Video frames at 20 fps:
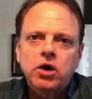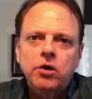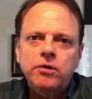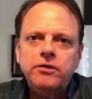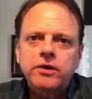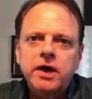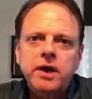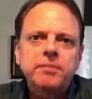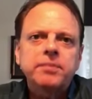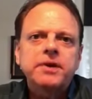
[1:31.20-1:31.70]

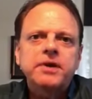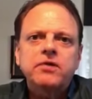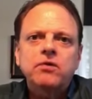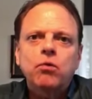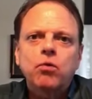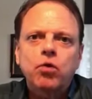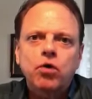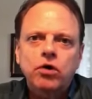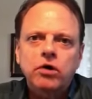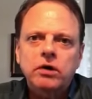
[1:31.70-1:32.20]
No other company
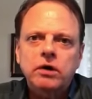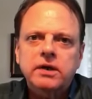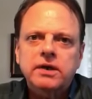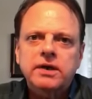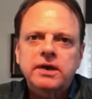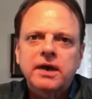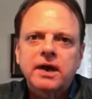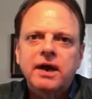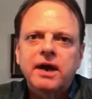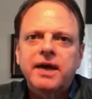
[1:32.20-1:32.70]
in the
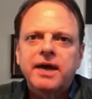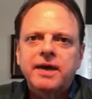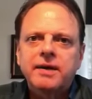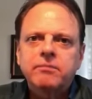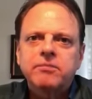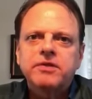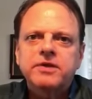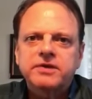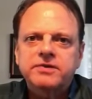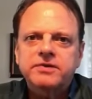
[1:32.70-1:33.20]
world can
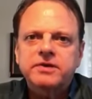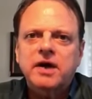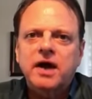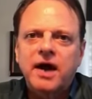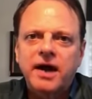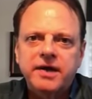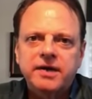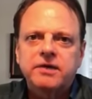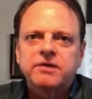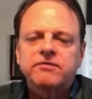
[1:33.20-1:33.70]
claim this
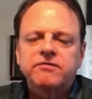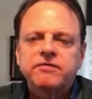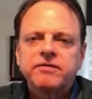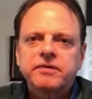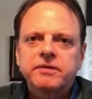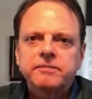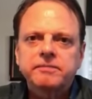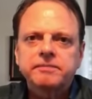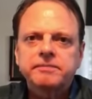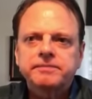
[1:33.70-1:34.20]
kind
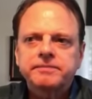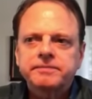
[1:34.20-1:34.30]
of